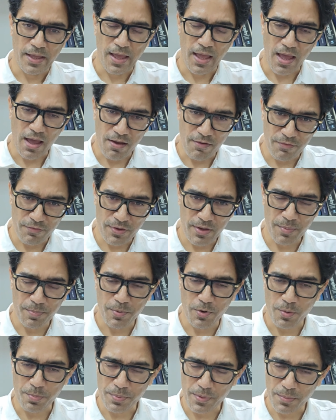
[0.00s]
have a
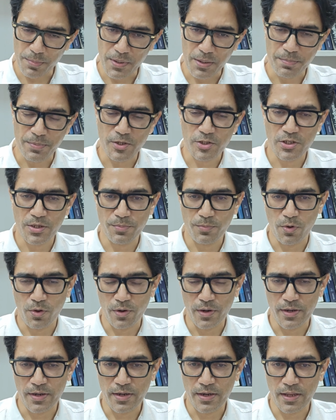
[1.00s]
proper blood pressure
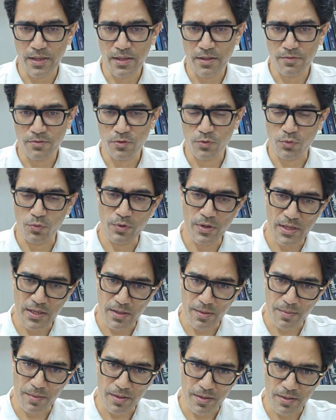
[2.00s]
monitoring through
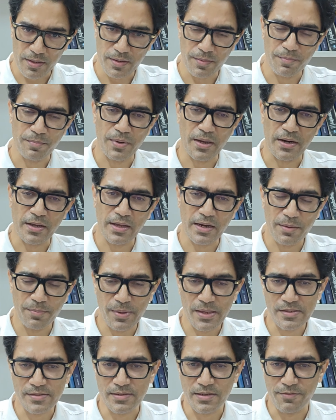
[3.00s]
a mercury
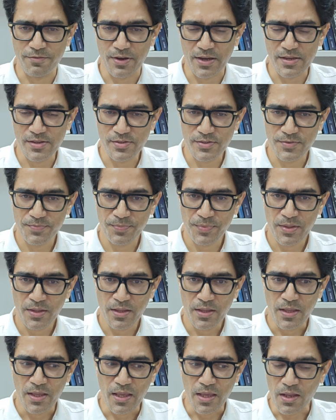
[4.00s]
based device,
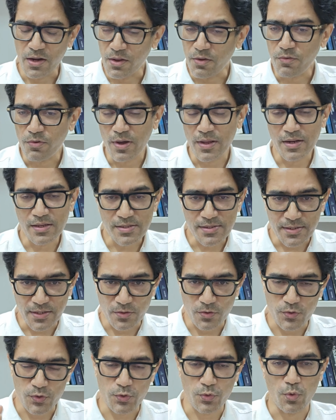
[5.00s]
you require a
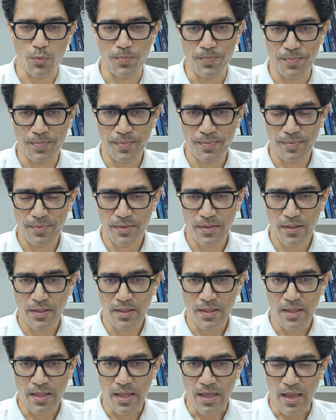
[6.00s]
stethoscope
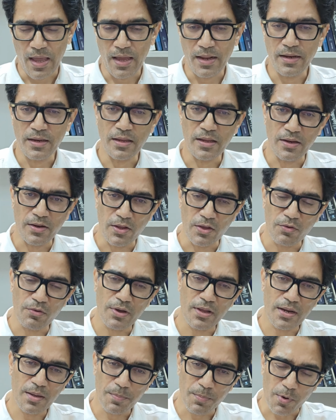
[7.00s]
and you
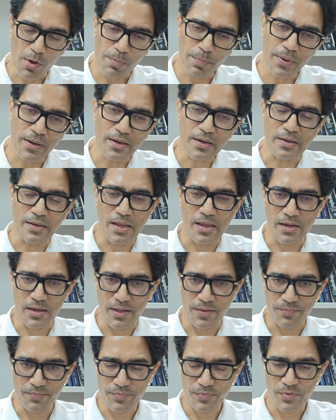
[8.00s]
require a proper
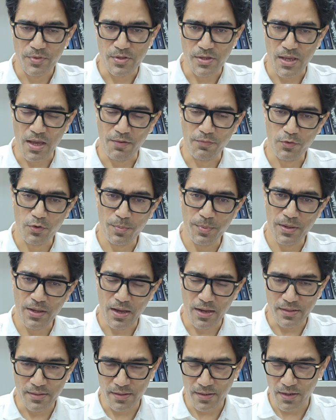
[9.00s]
training. You have to be
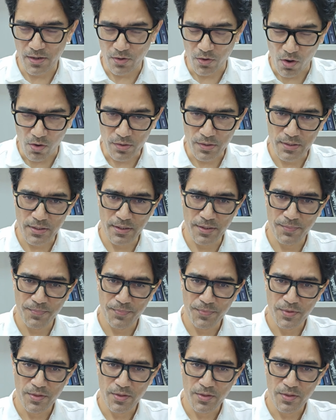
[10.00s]
either a doctor